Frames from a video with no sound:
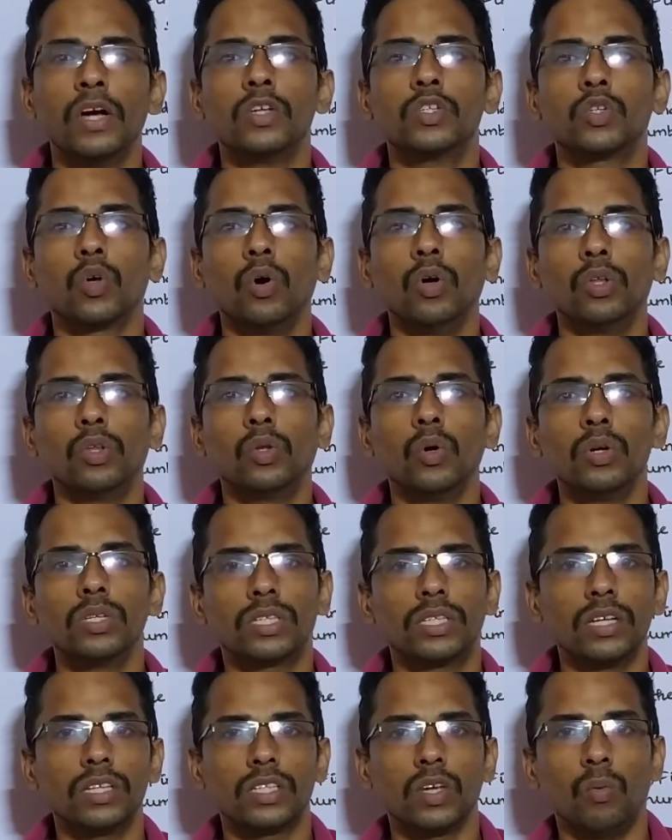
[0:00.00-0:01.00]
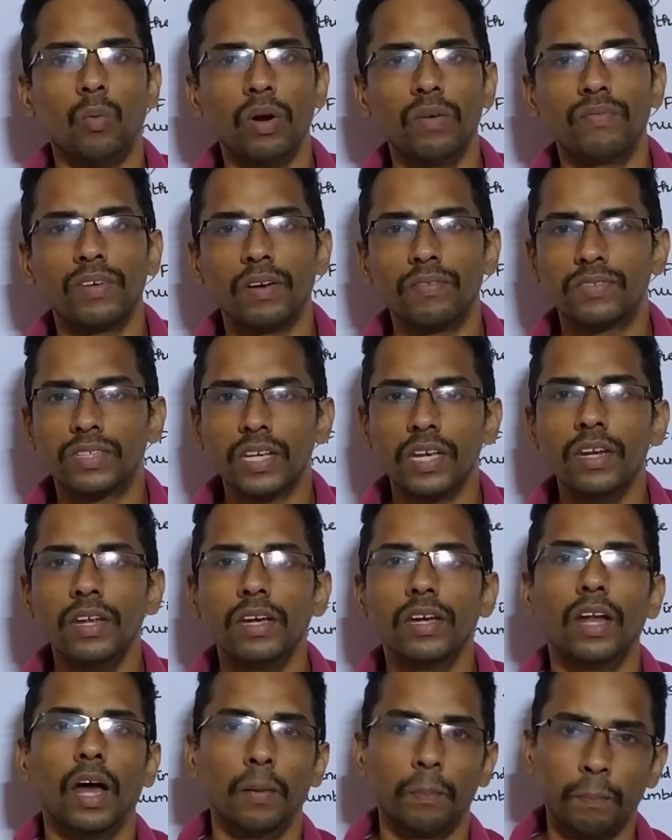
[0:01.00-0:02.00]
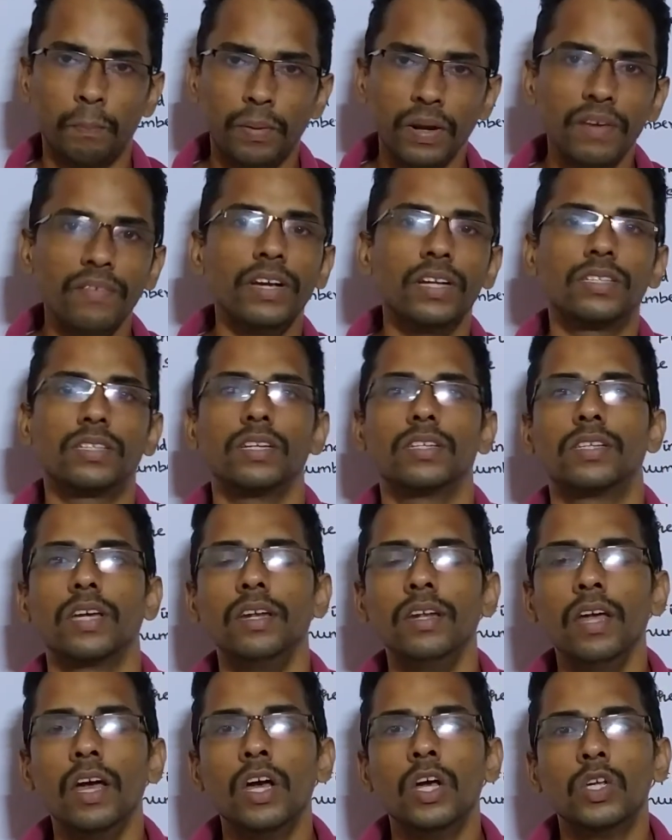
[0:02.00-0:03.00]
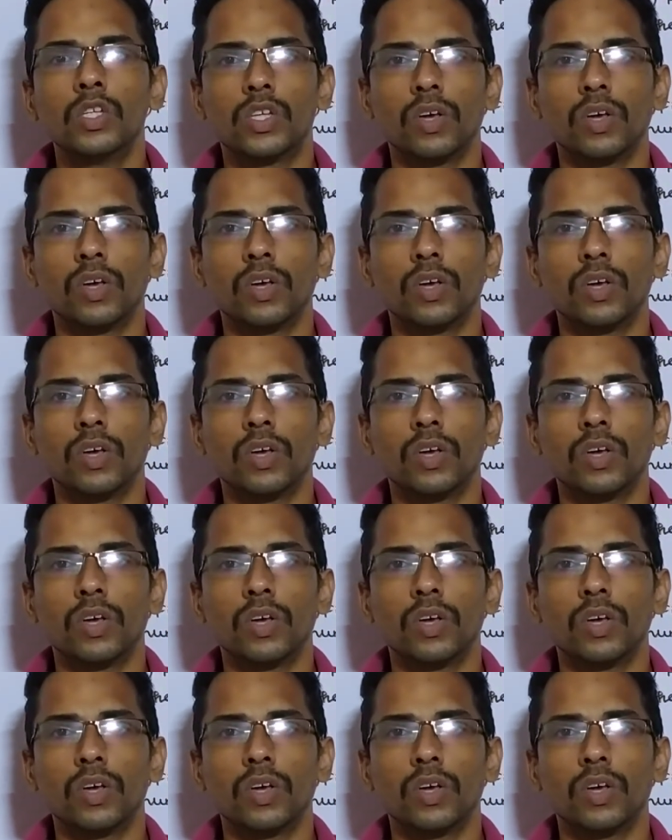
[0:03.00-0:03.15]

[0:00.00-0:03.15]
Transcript: So those things are what we have seen in our previous session.